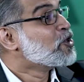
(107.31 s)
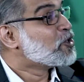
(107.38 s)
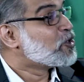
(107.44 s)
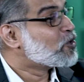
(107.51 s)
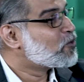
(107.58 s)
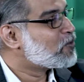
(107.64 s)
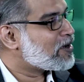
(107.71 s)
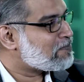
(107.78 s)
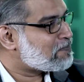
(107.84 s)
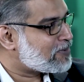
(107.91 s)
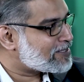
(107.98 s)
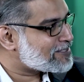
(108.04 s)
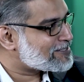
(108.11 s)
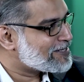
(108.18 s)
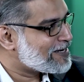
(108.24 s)
You were
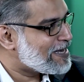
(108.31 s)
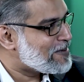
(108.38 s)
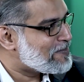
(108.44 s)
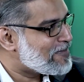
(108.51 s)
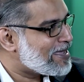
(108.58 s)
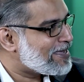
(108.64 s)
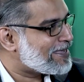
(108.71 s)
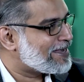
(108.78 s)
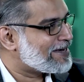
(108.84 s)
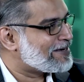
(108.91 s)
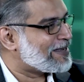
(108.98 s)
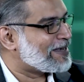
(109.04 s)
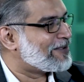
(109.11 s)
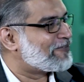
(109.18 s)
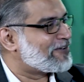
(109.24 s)
personally making
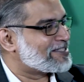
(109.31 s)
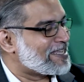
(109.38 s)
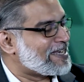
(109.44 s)
deliveries.